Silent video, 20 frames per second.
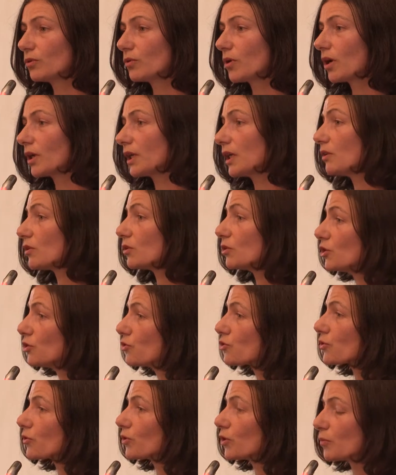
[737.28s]
who are either
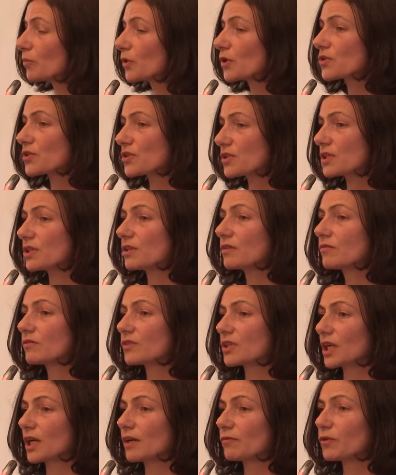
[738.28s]
neutral or positive
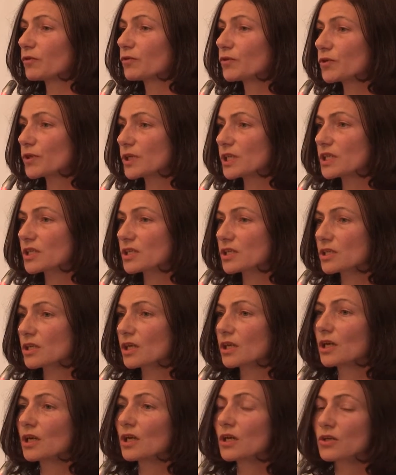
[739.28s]
to have a voice.
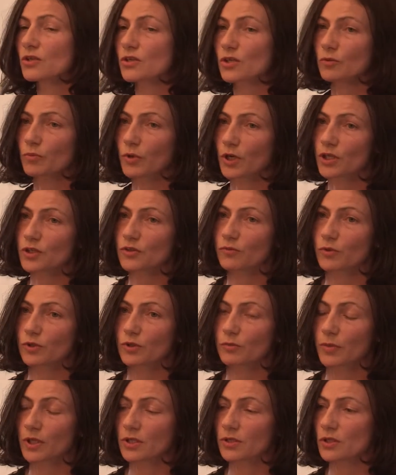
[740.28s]
So part of
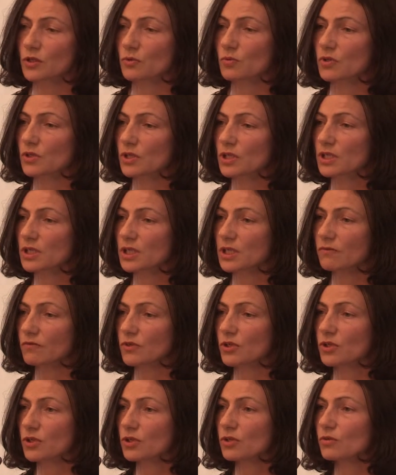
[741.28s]
what Abundance was
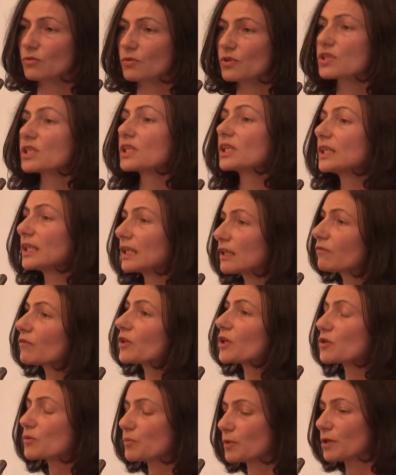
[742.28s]
conceived to do was to give
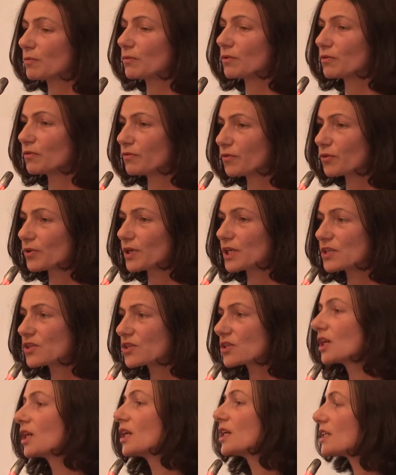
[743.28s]
those people a
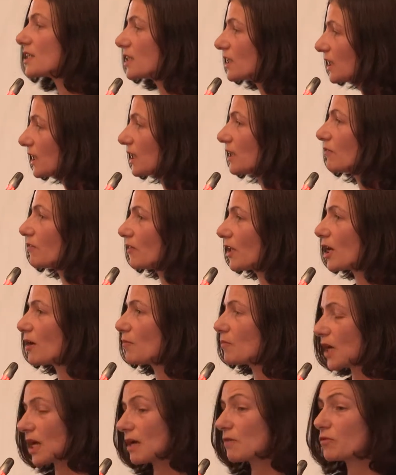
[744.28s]
voice, to give
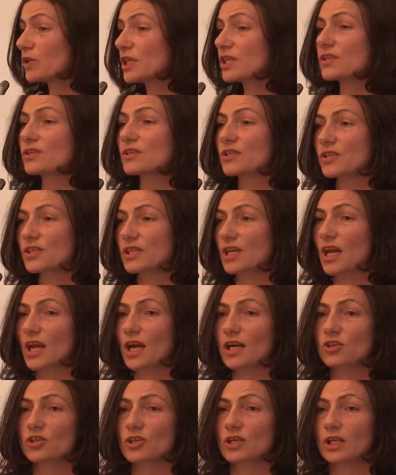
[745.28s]
them a reason to say,
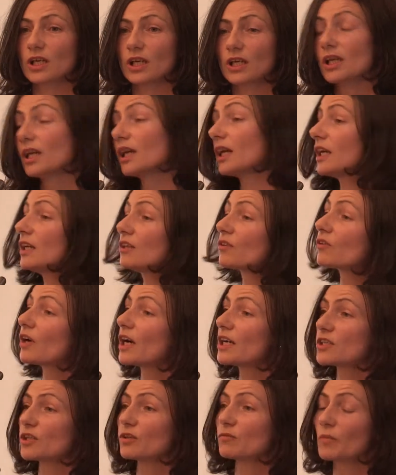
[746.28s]
actually, either
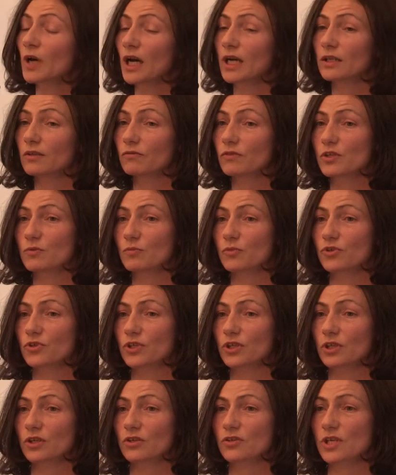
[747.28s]
I don't mind if this
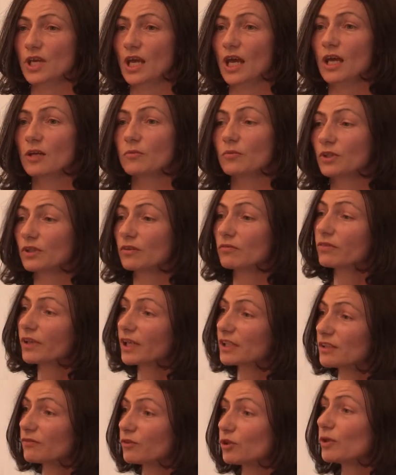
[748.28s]
project goes ahead, but in
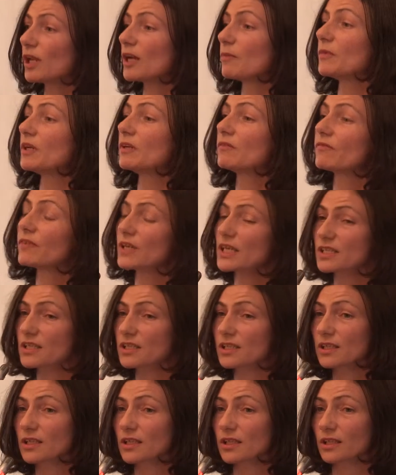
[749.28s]
fact if you let me
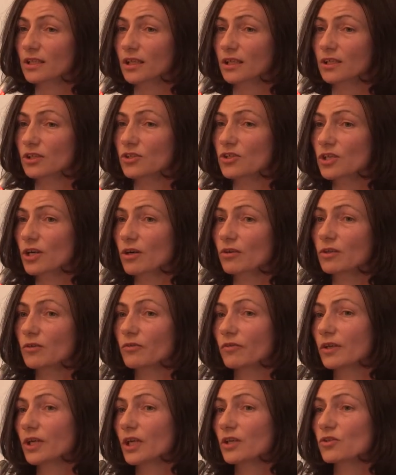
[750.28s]
invest in it and I can share in
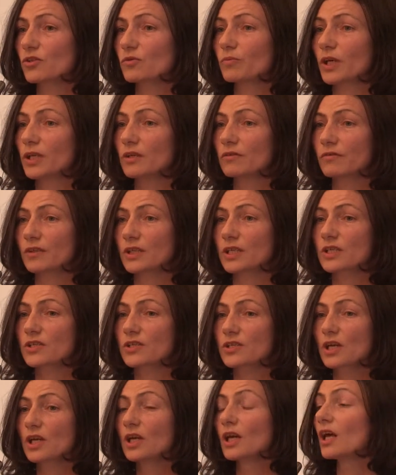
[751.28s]
the financial
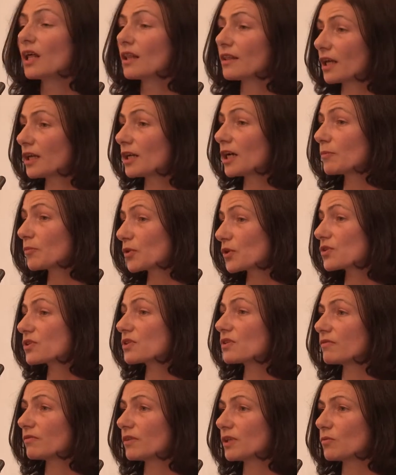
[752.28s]
benefits, then I
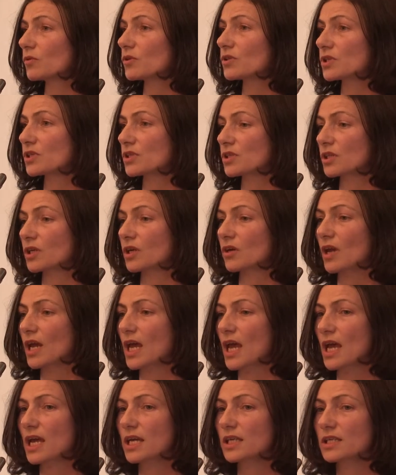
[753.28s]
positively want it to go
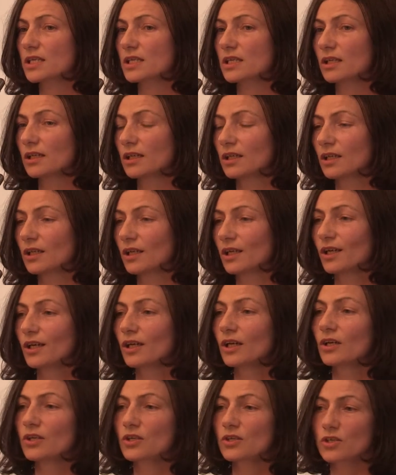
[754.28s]
ahead.
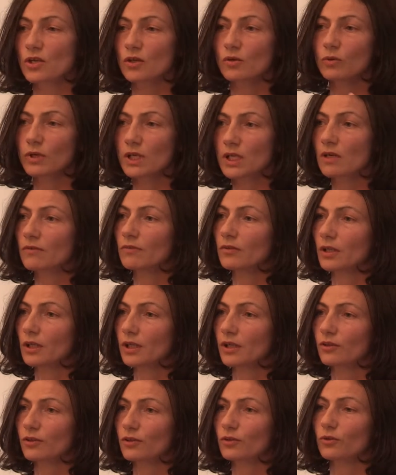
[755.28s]
So we
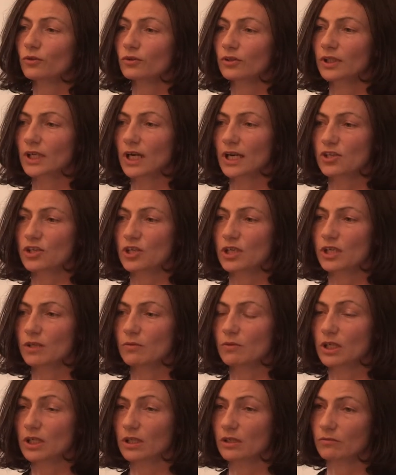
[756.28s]
definitely thought that
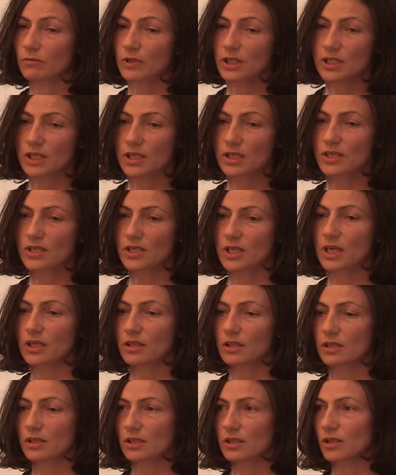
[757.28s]
actually we did see
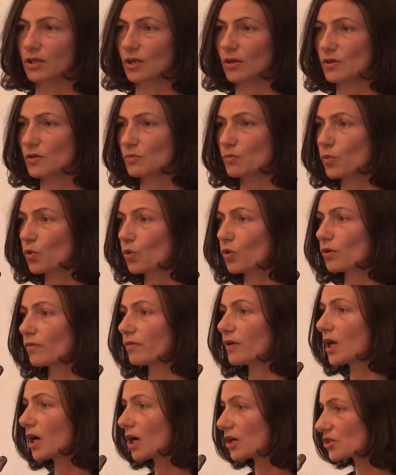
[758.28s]
that, as more
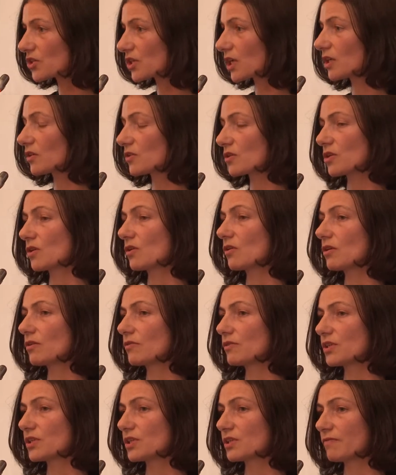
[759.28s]
of large-scale
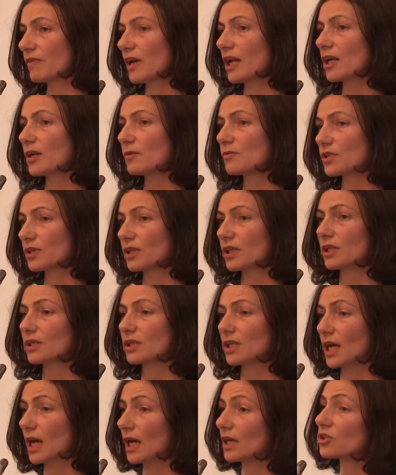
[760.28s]
solar is developed,
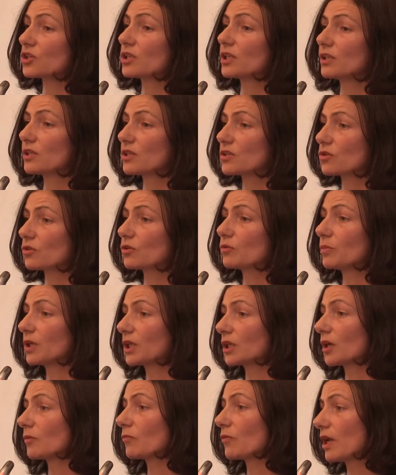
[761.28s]
that actually this could
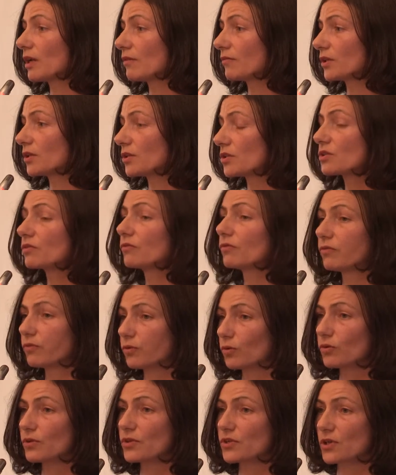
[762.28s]
become relevant
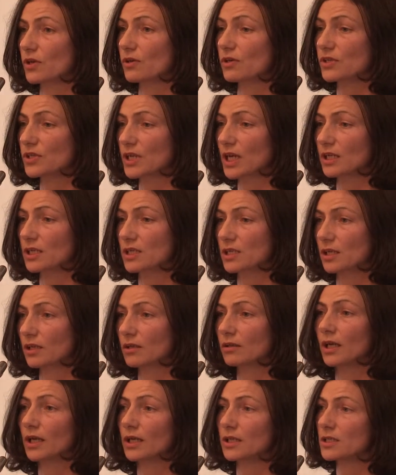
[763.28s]
for the solar
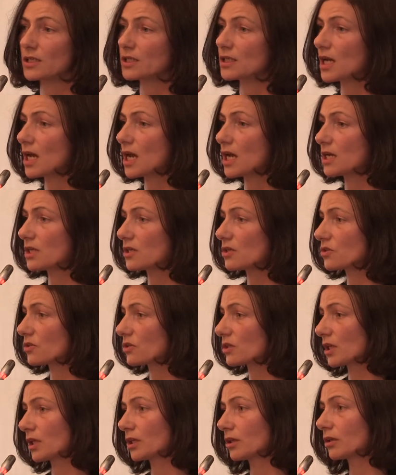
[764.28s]
sector, and today it's
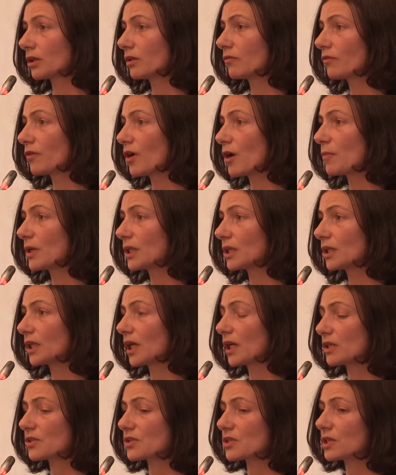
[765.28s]
just kind of confirming that
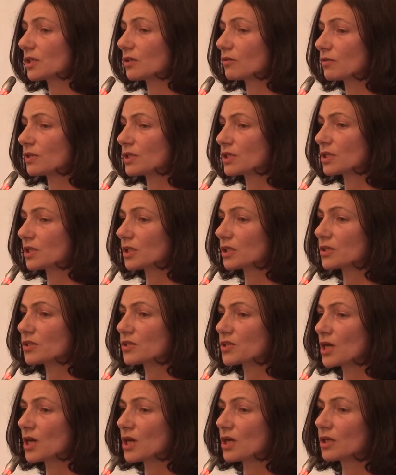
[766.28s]
that is an increasing
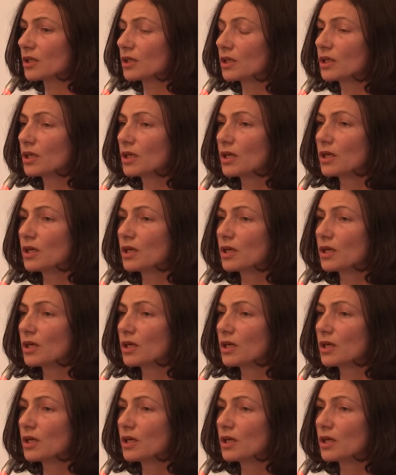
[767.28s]
concern.